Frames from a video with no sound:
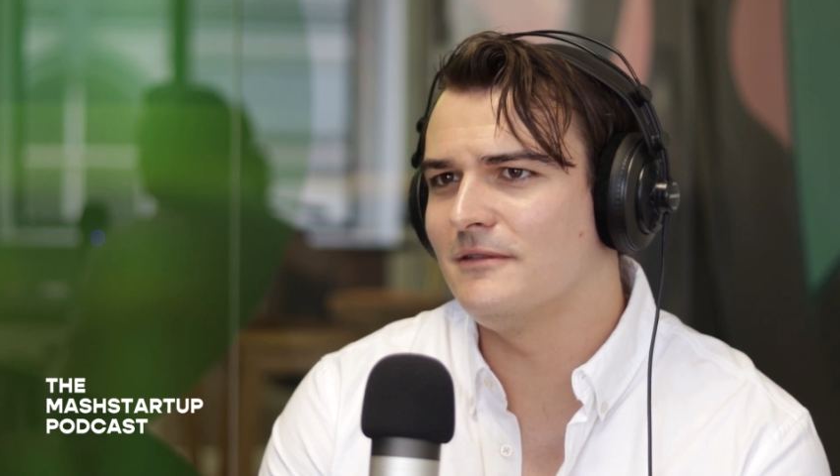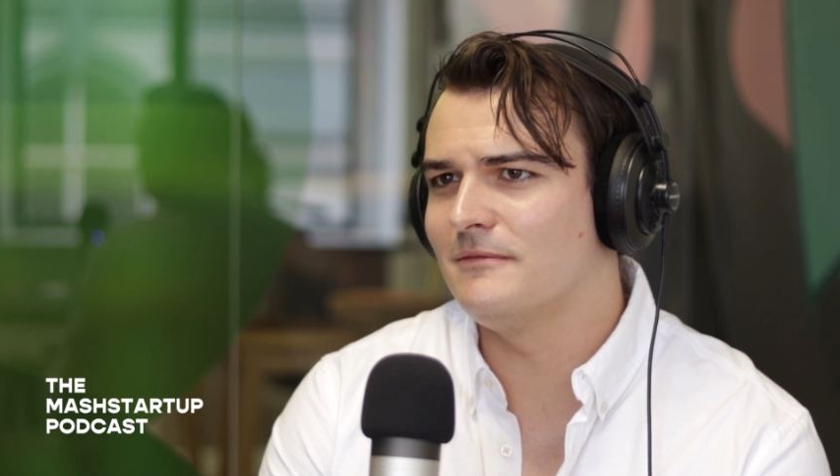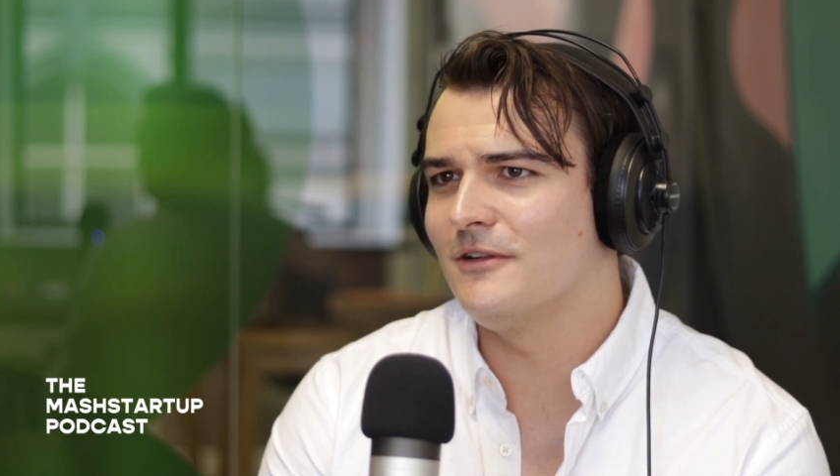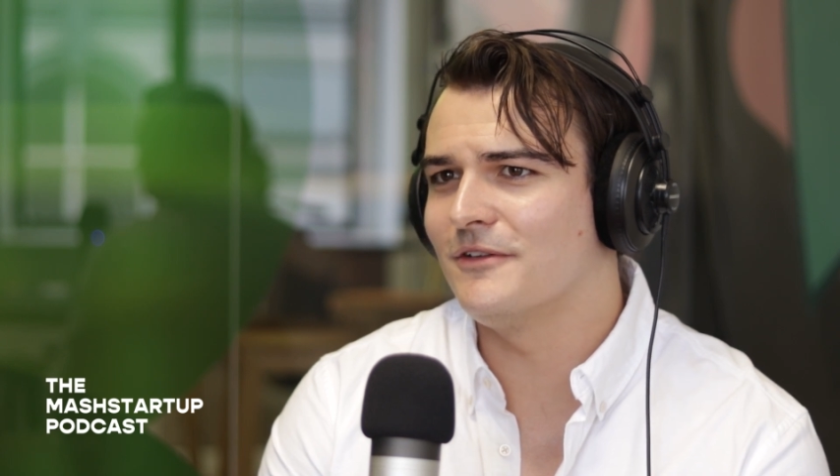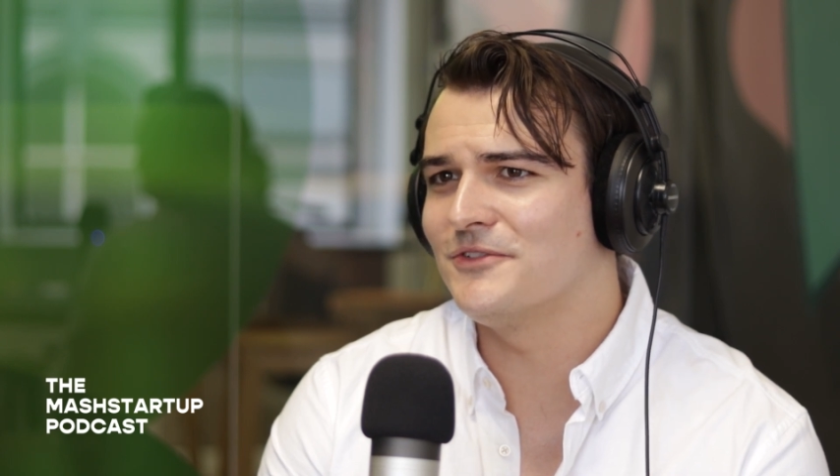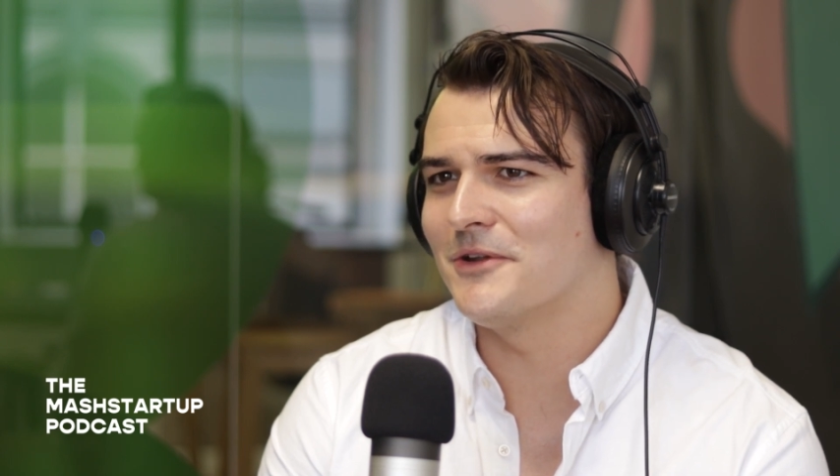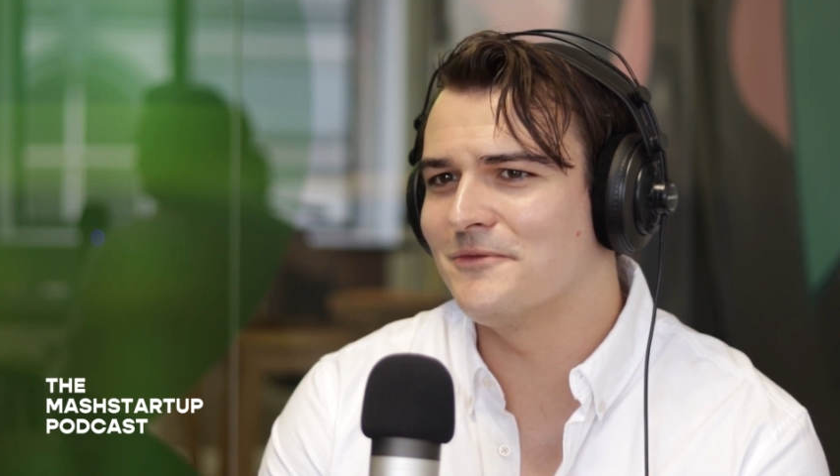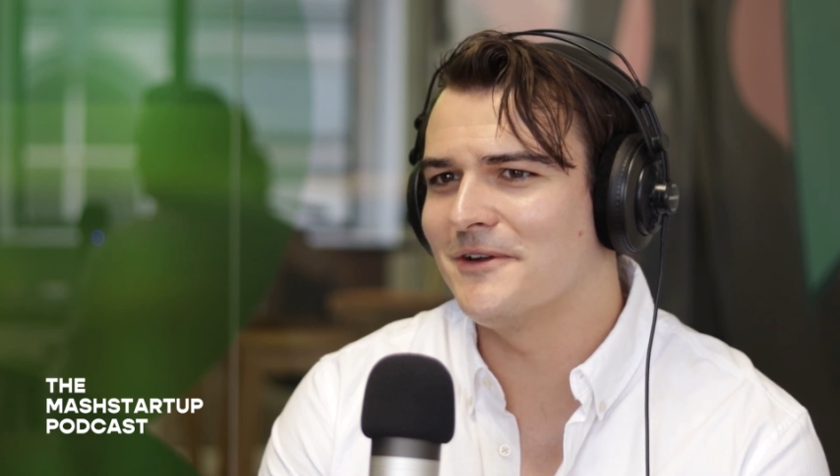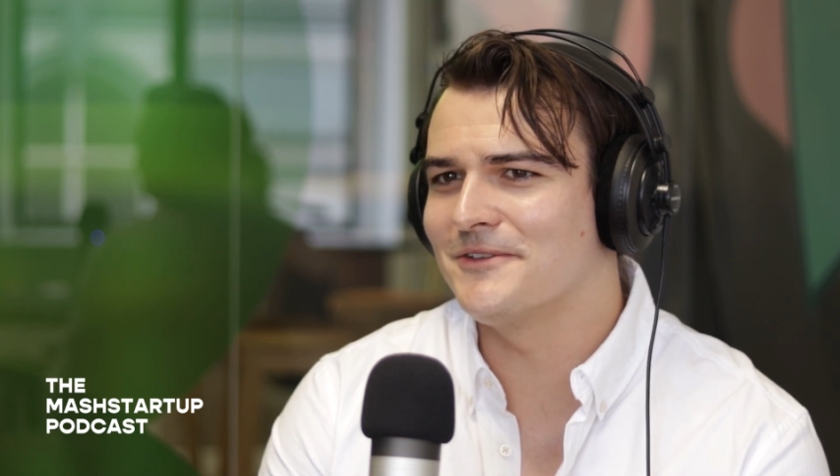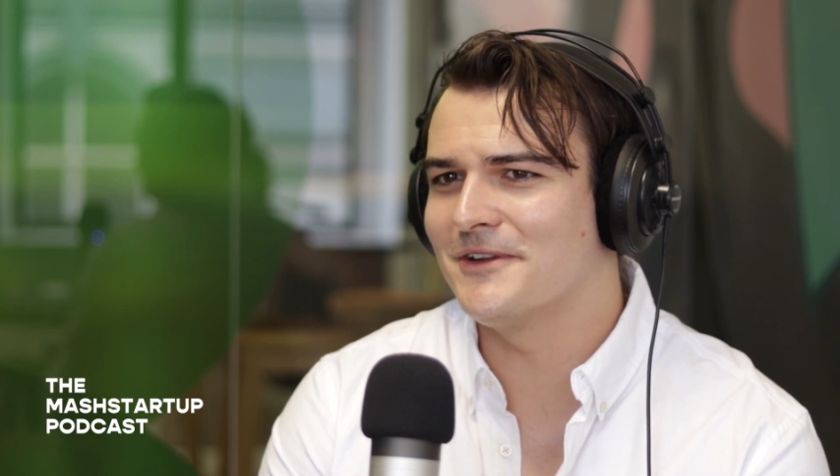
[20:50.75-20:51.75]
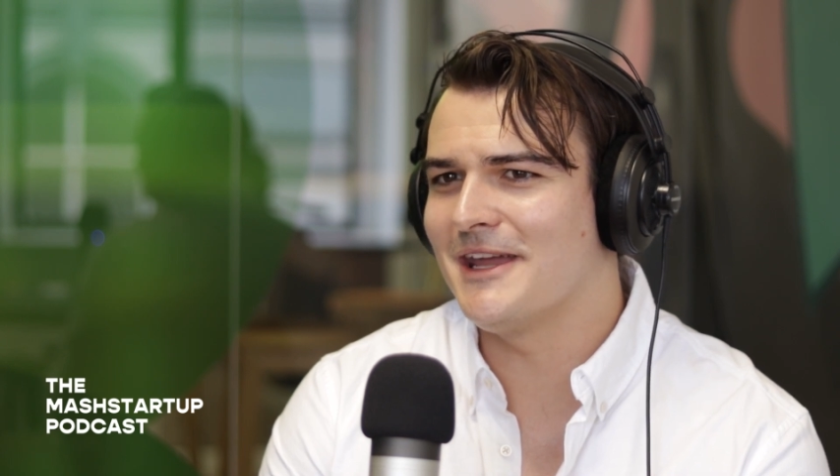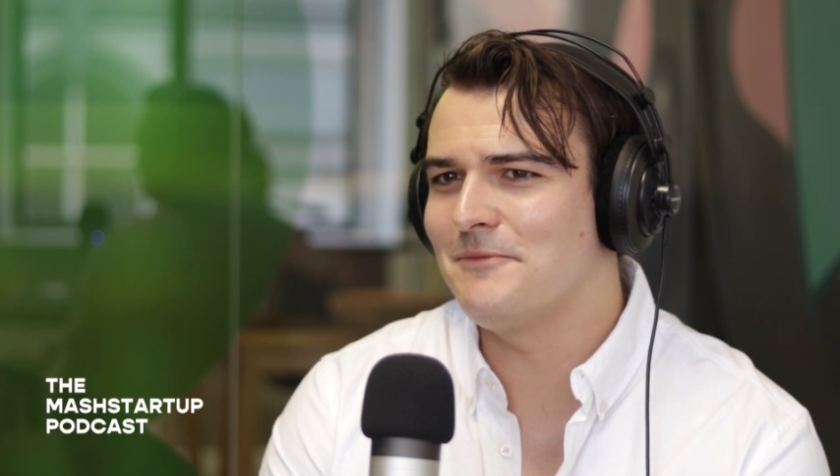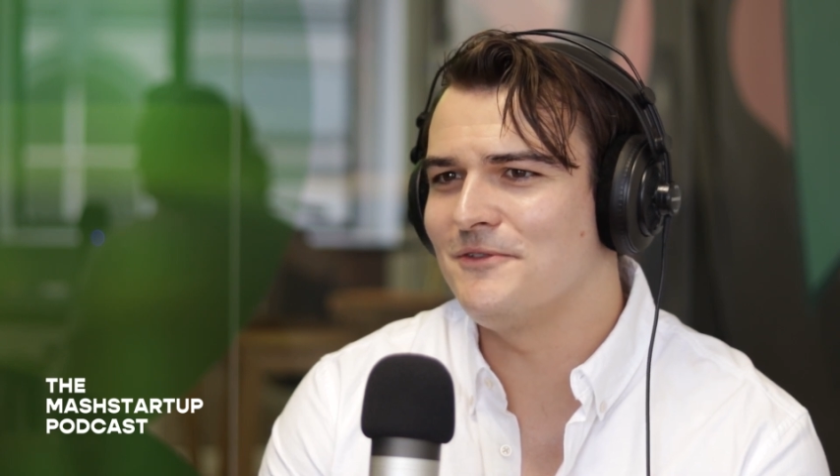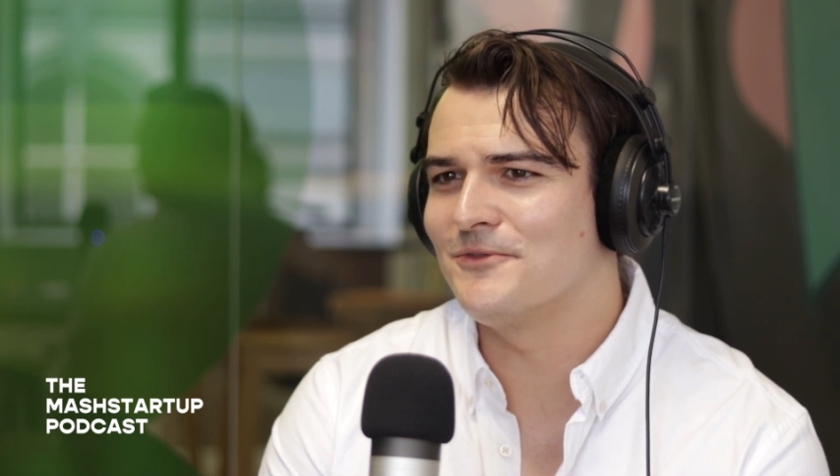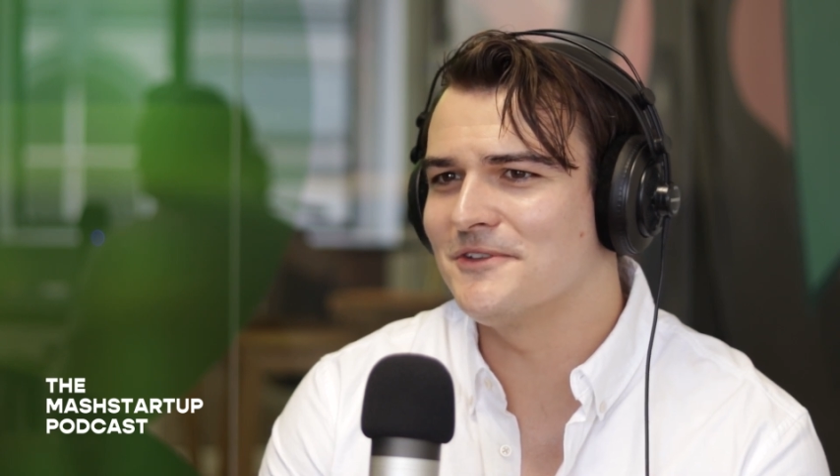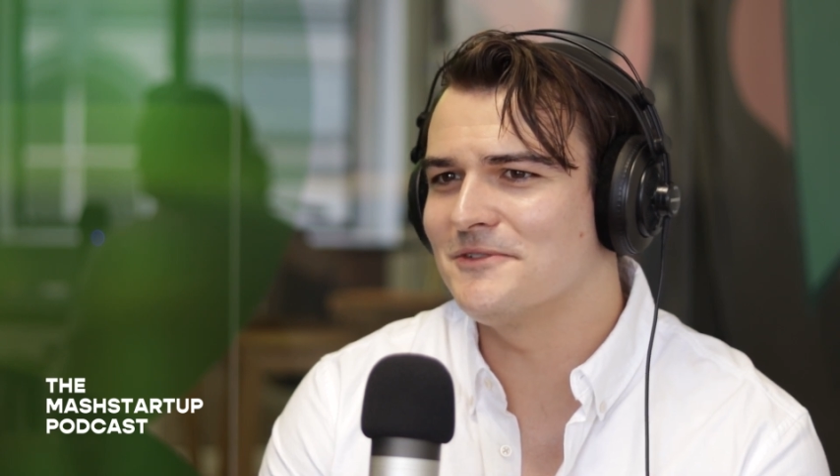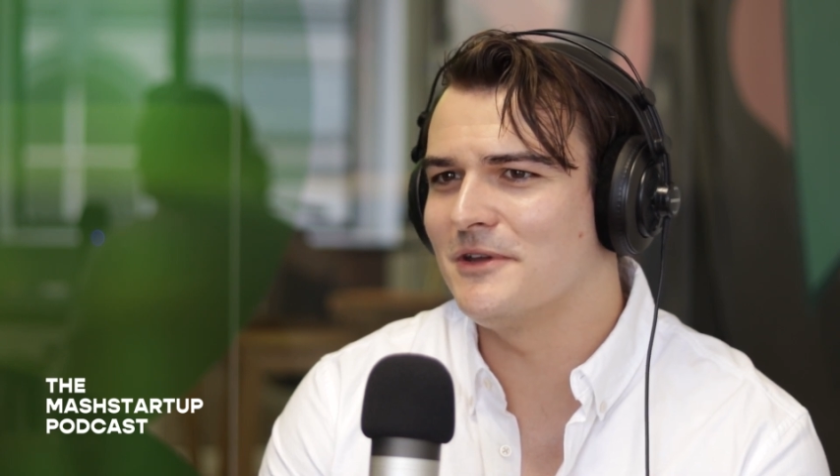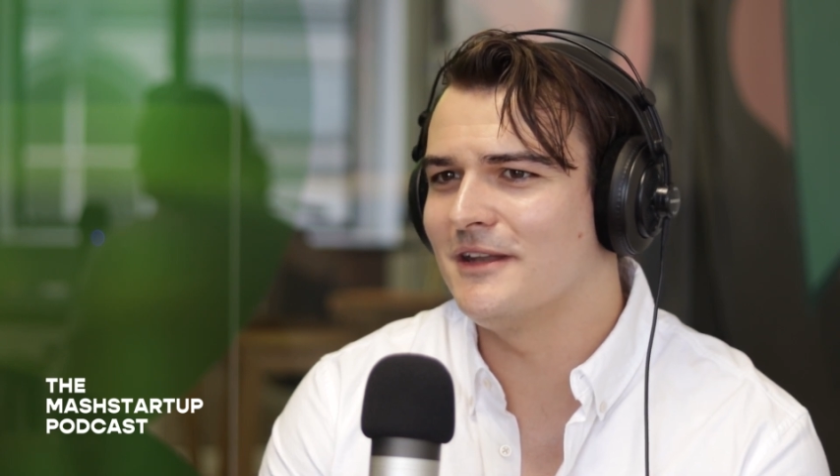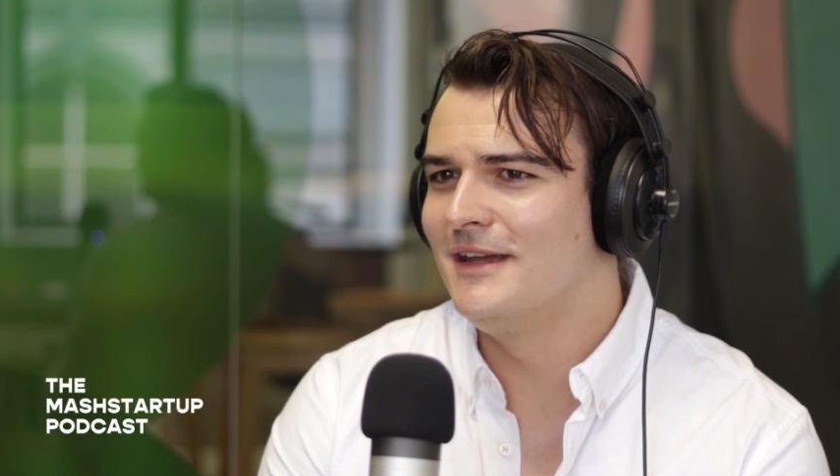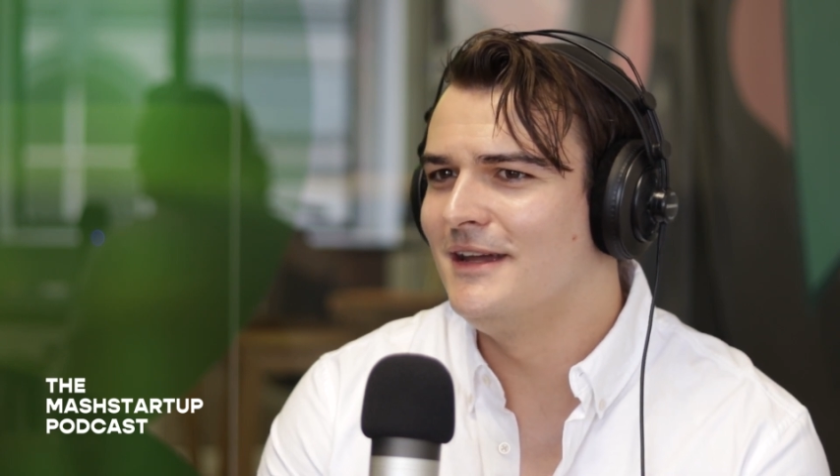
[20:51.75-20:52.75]
and a lot of startup founders are going to hate me for this,
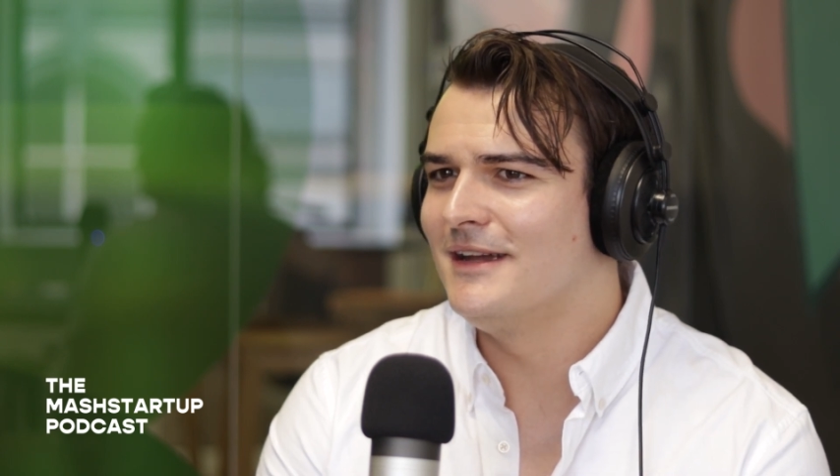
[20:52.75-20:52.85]
but